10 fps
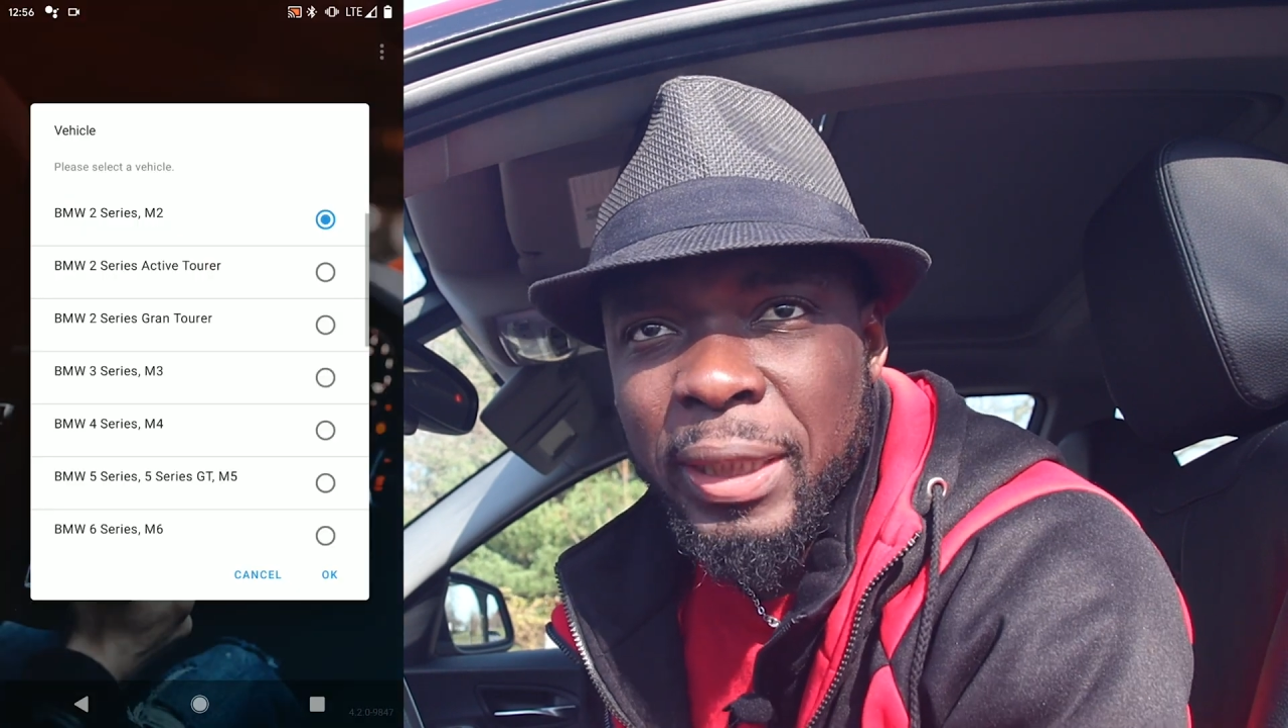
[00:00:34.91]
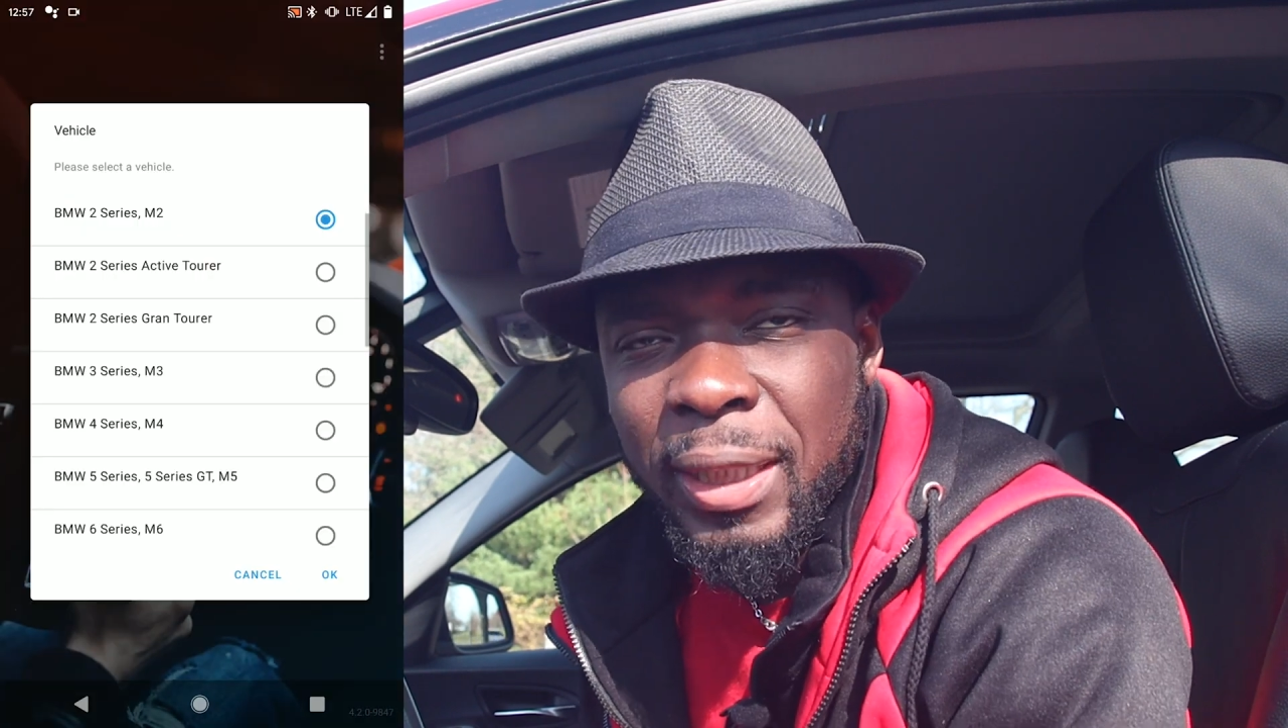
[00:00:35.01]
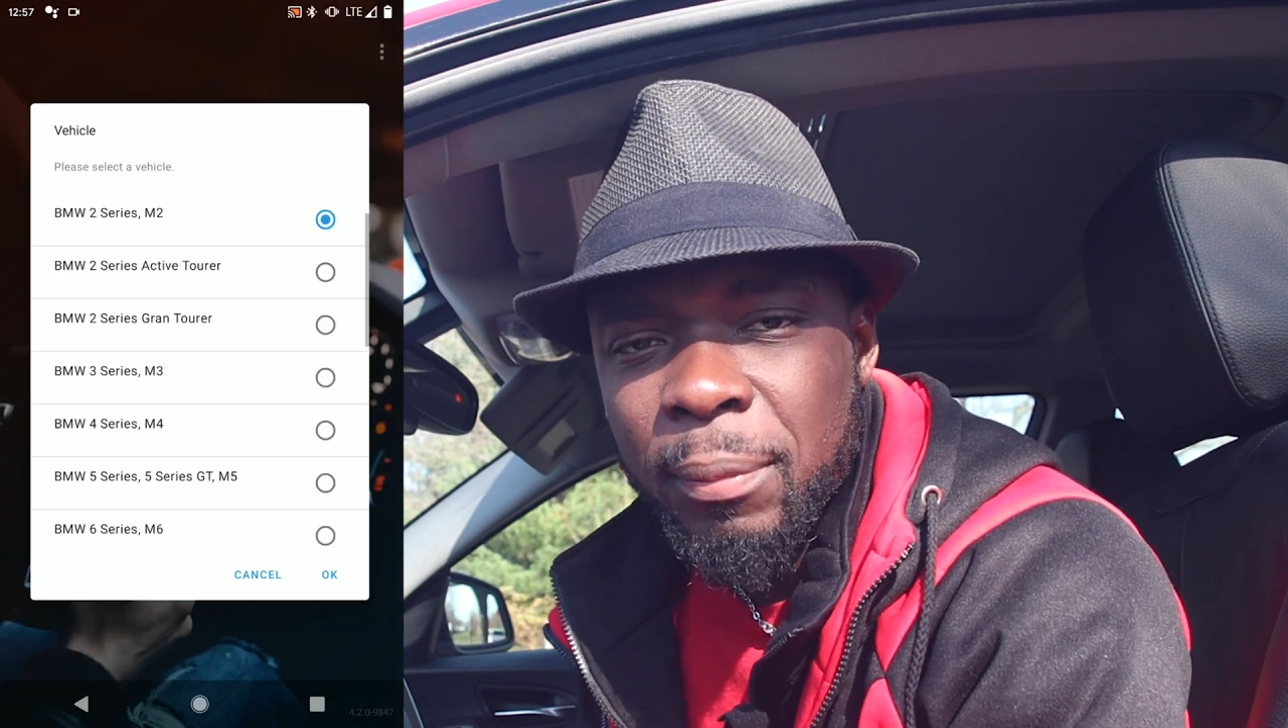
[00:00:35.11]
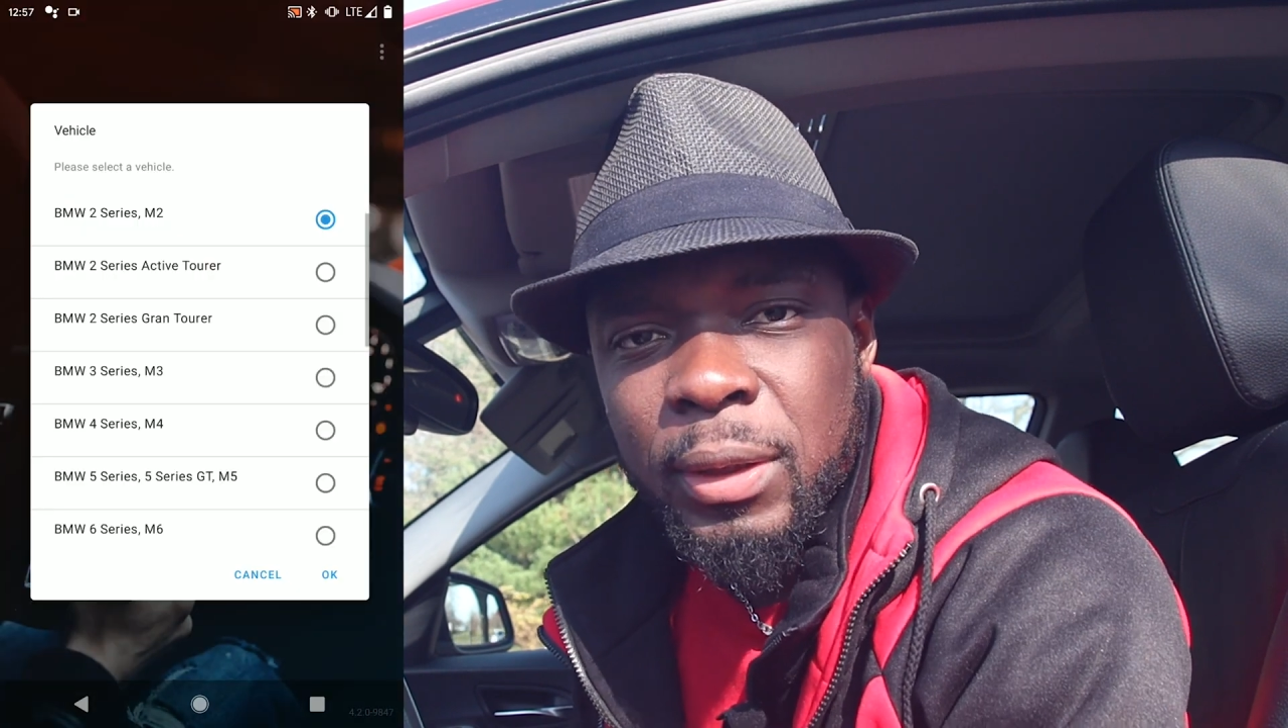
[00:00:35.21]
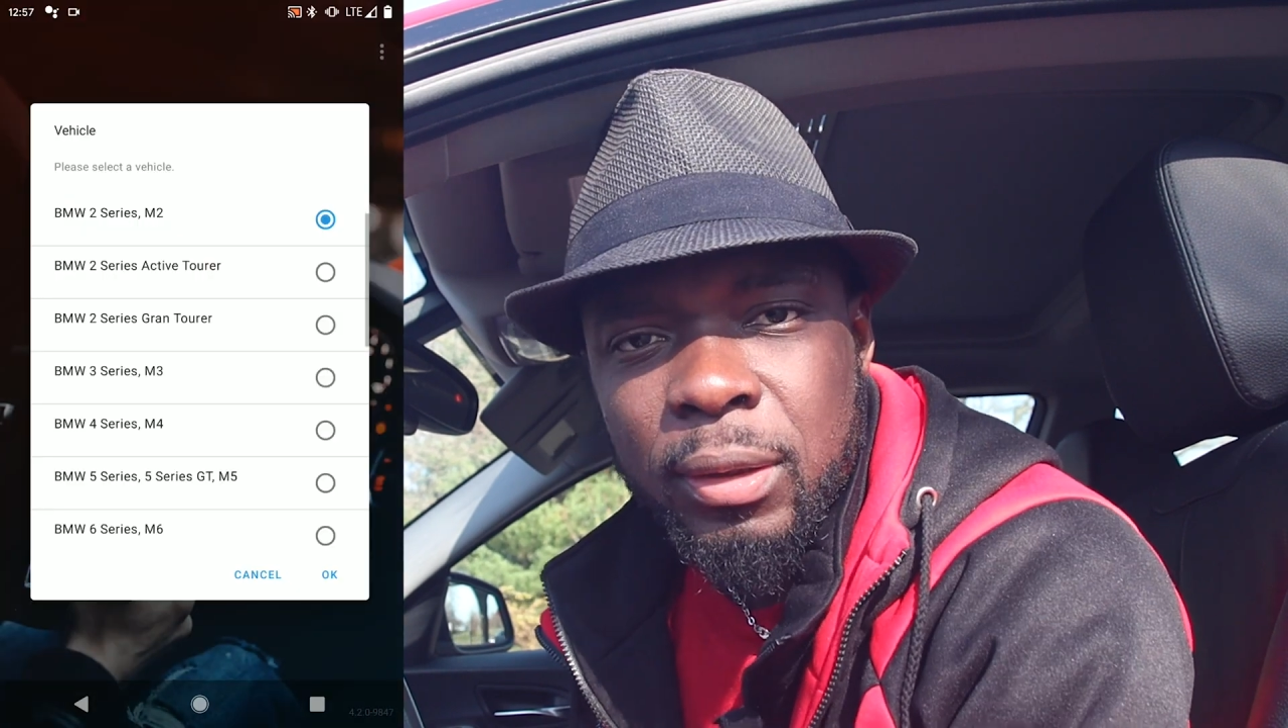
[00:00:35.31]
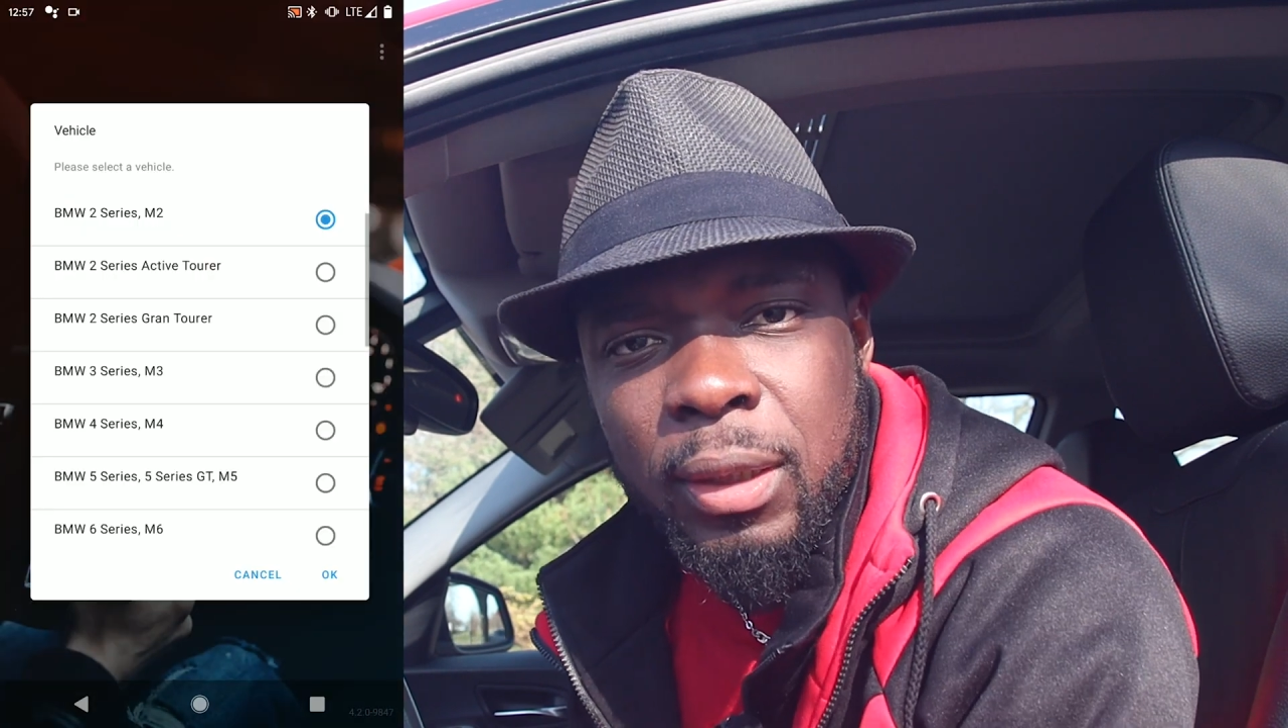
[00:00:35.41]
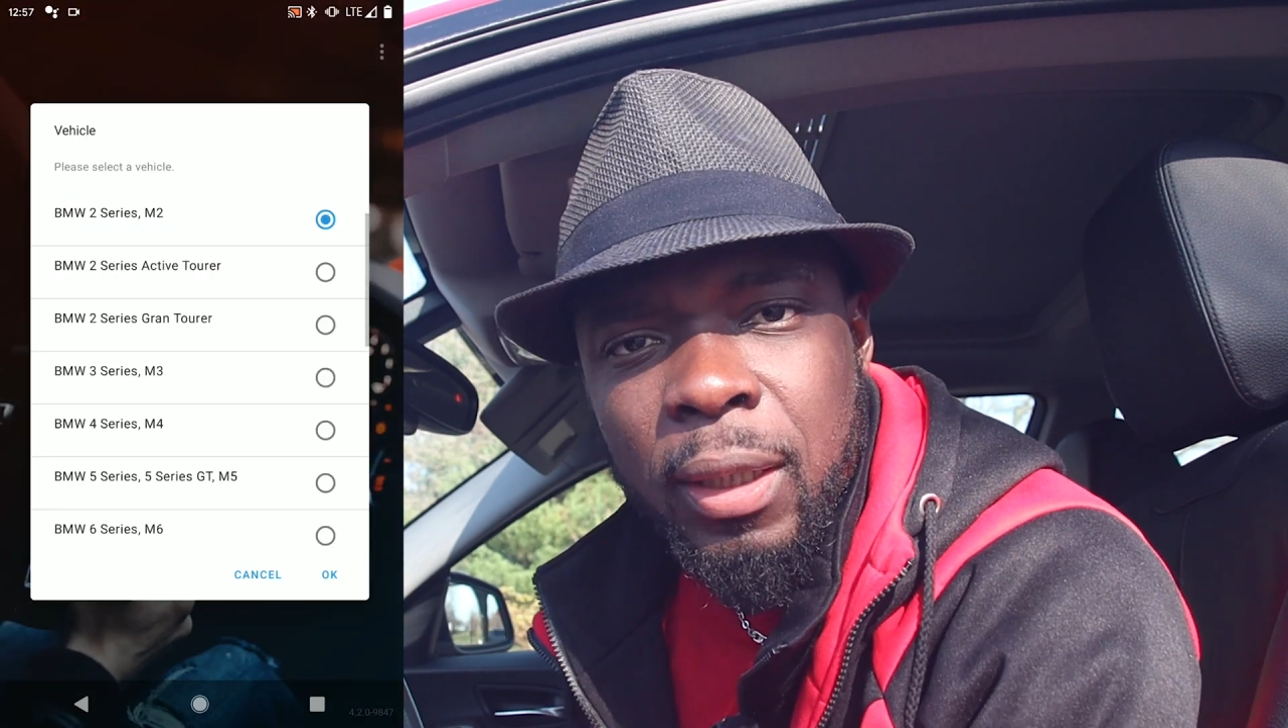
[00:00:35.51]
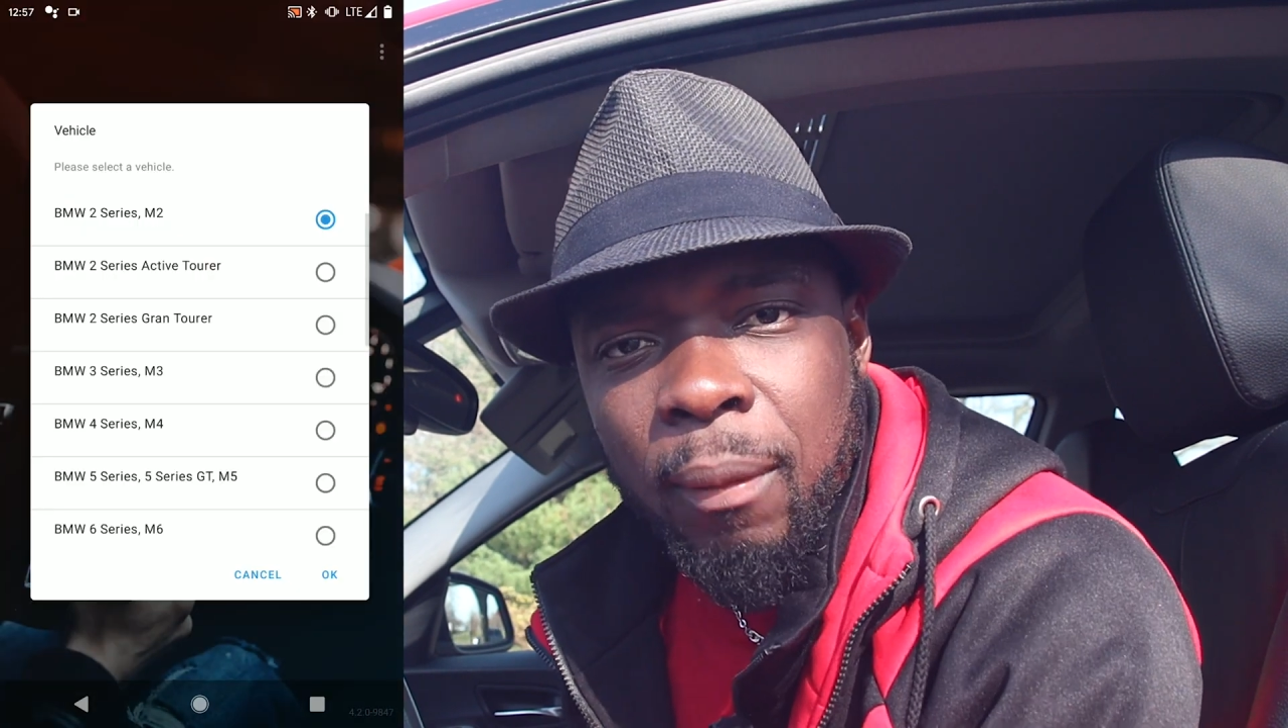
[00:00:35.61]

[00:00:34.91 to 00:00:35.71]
adapter